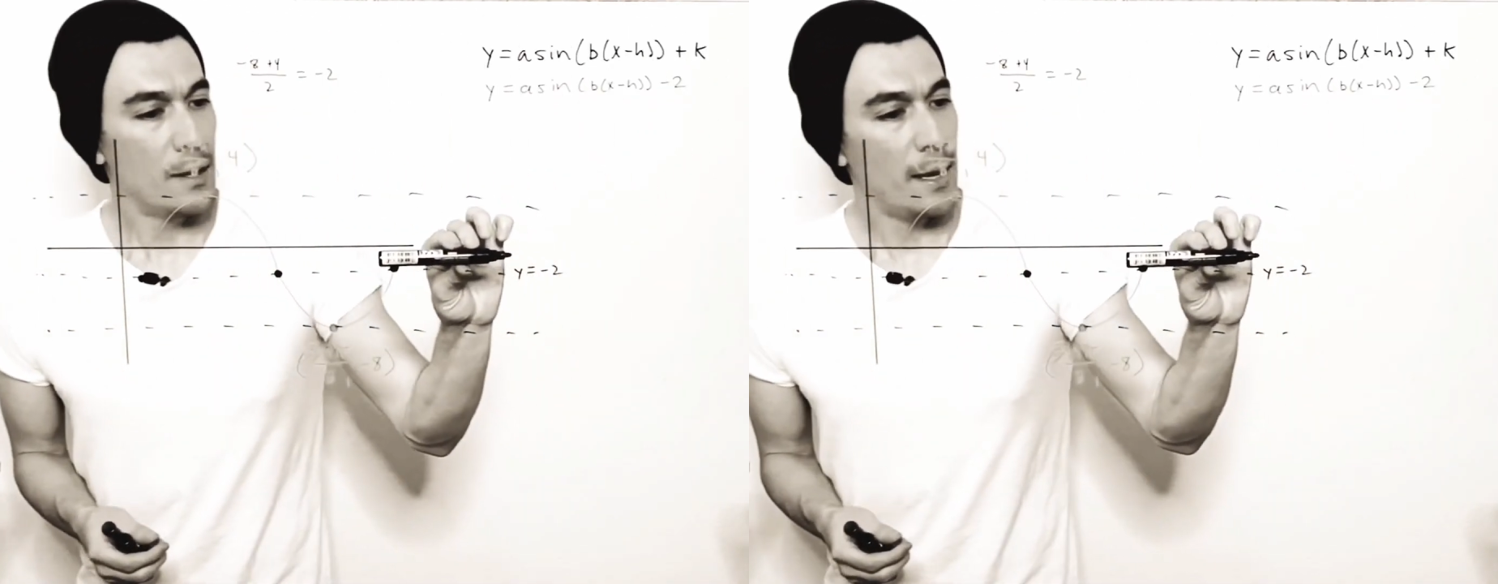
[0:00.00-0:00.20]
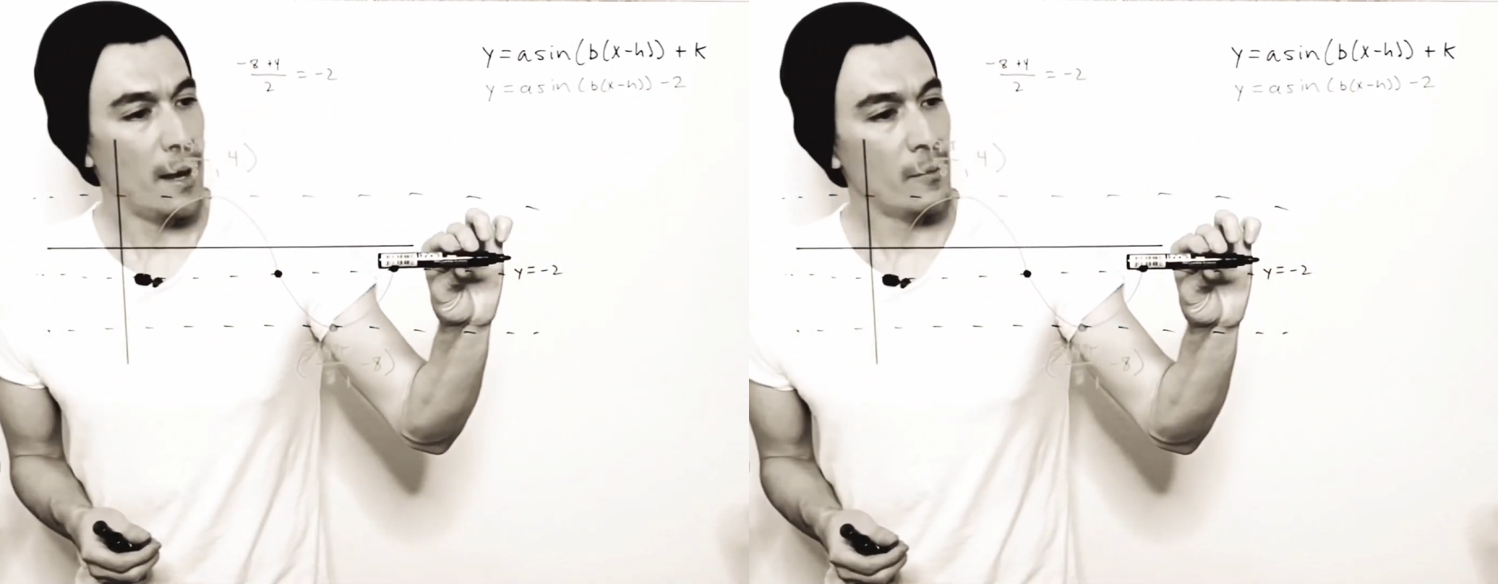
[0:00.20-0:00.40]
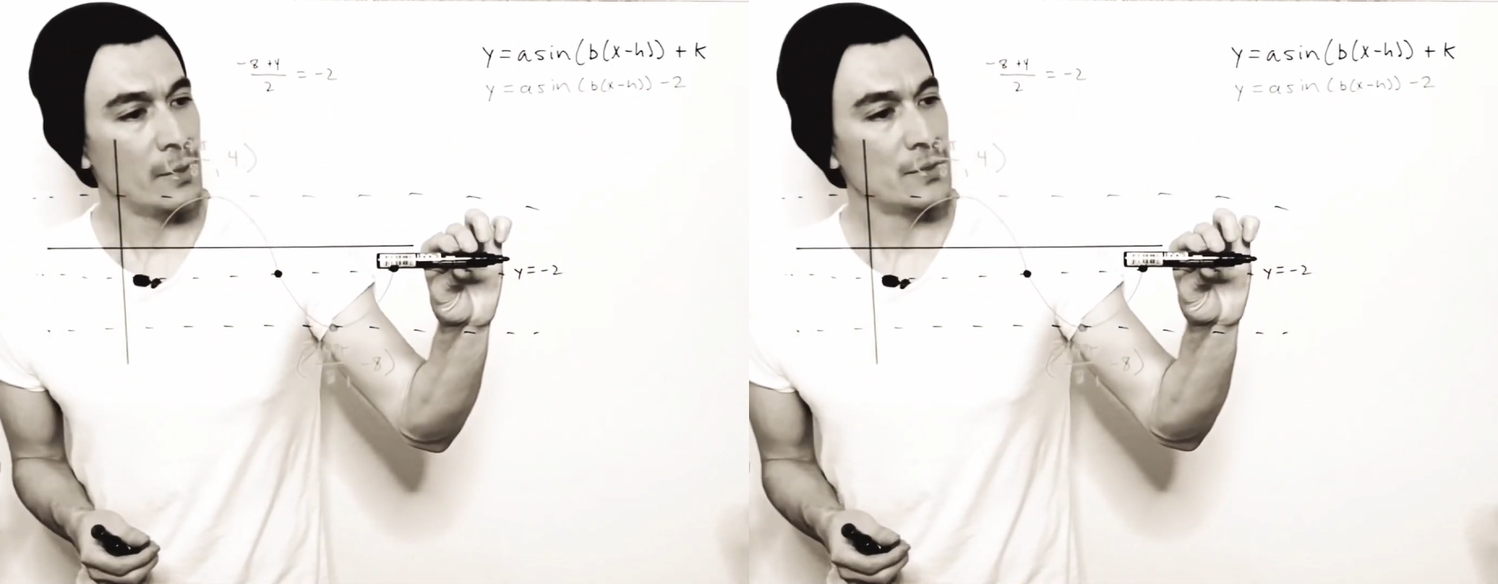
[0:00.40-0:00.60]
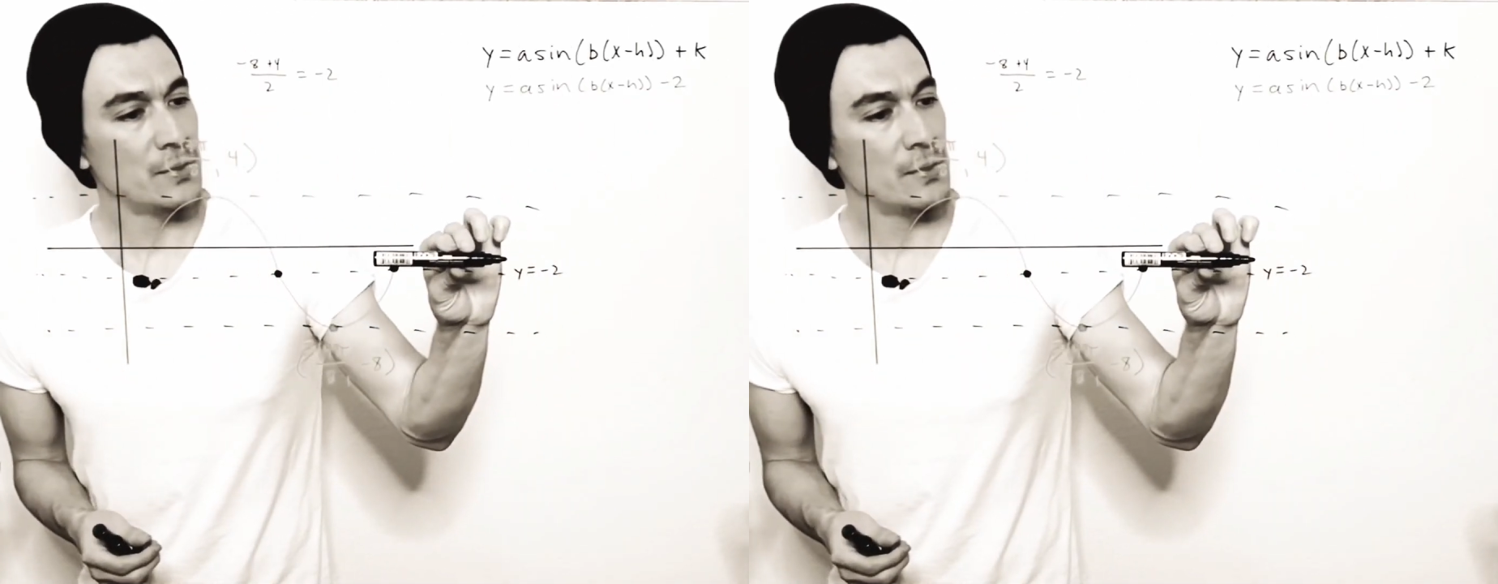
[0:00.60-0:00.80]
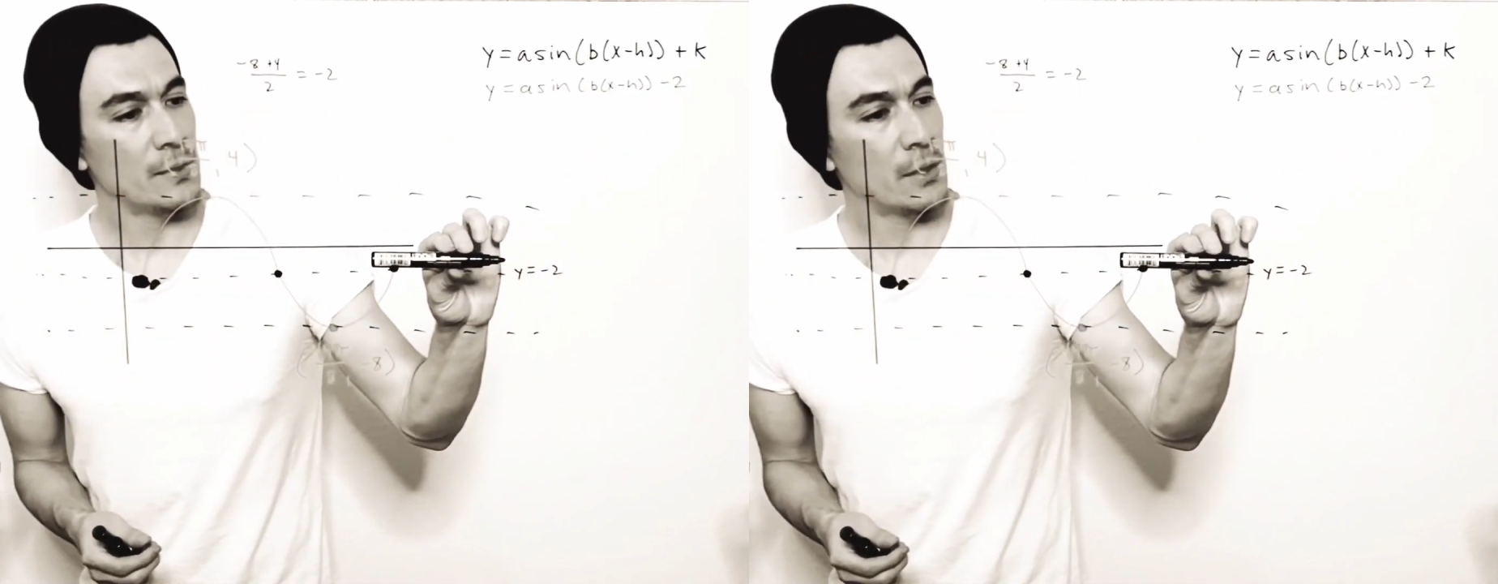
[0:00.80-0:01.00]
how much
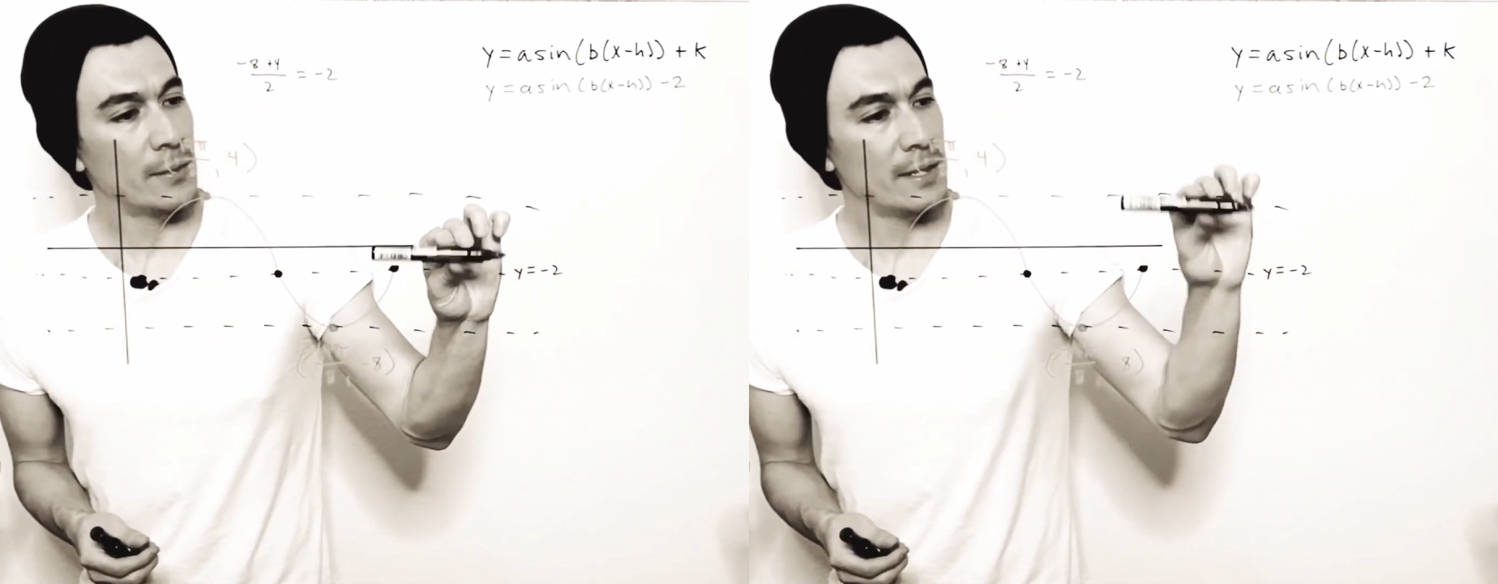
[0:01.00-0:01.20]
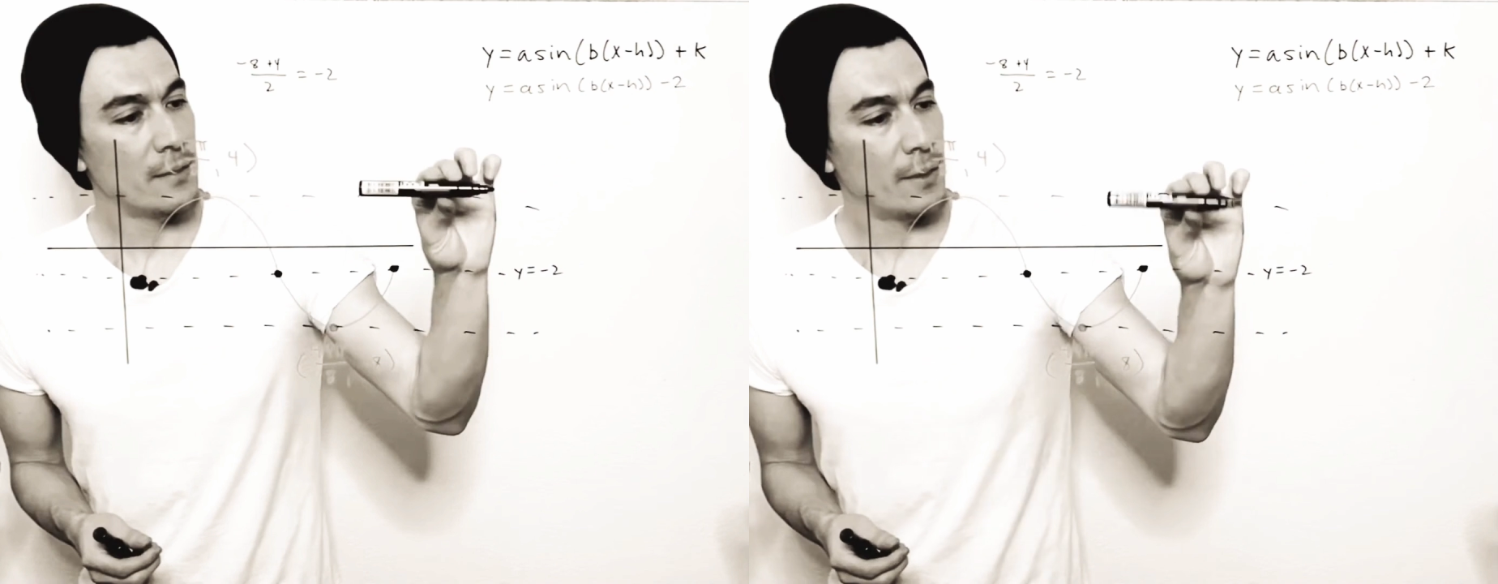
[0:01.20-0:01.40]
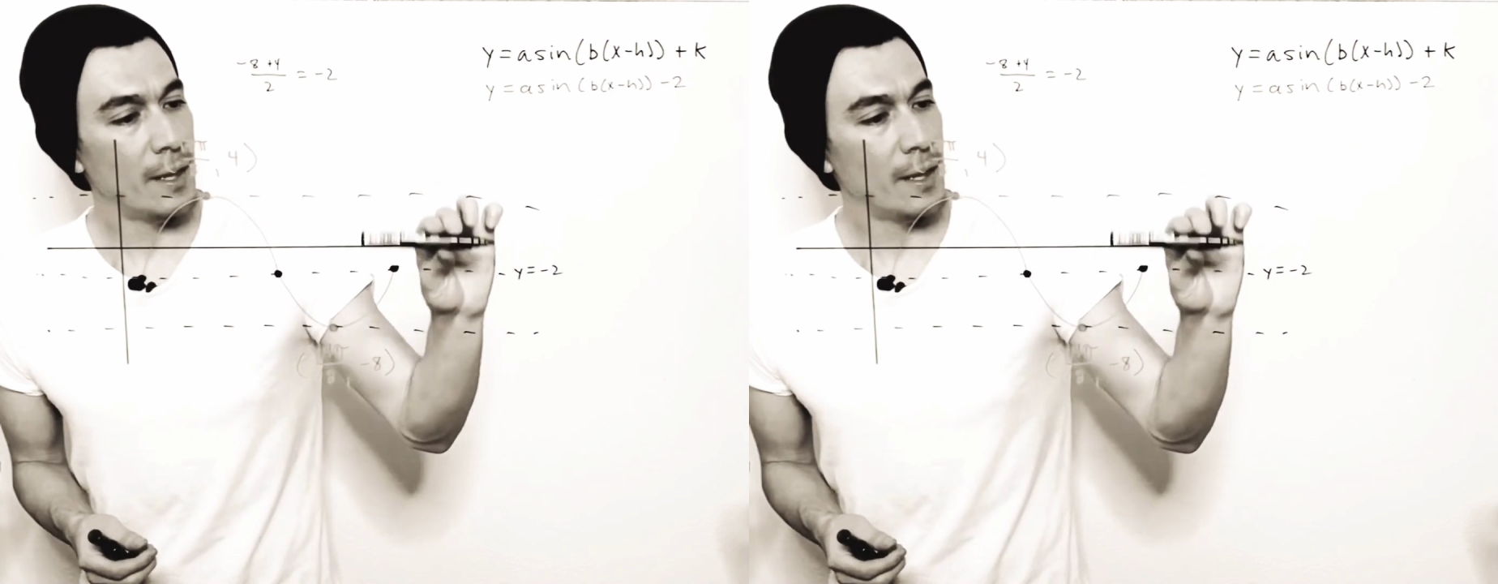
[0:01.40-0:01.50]
do you go either